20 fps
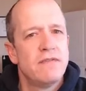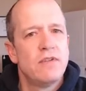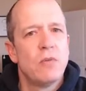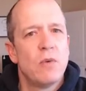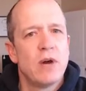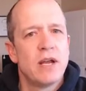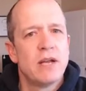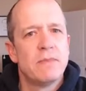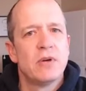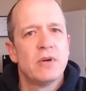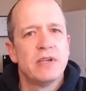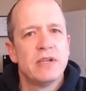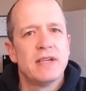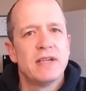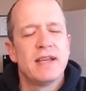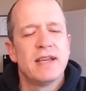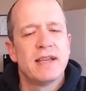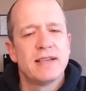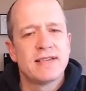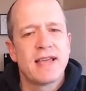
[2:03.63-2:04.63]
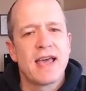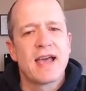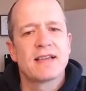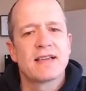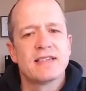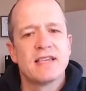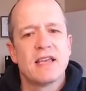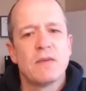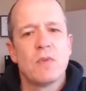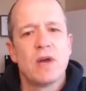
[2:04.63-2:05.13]
you want to build it the
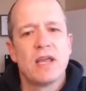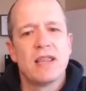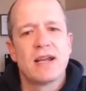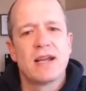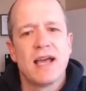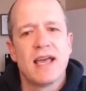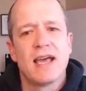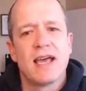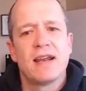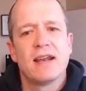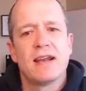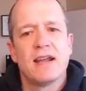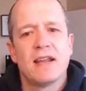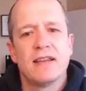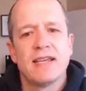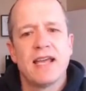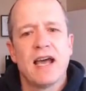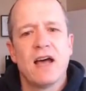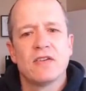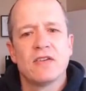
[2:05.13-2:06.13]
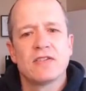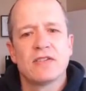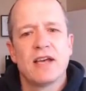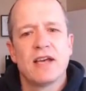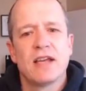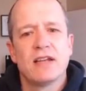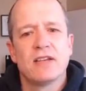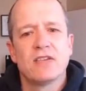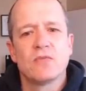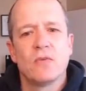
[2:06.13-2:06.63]
exact same way that I had it on the
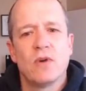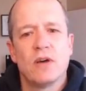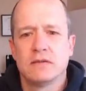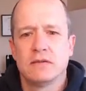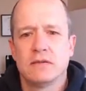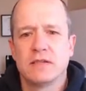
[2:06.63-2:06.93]
outside as well.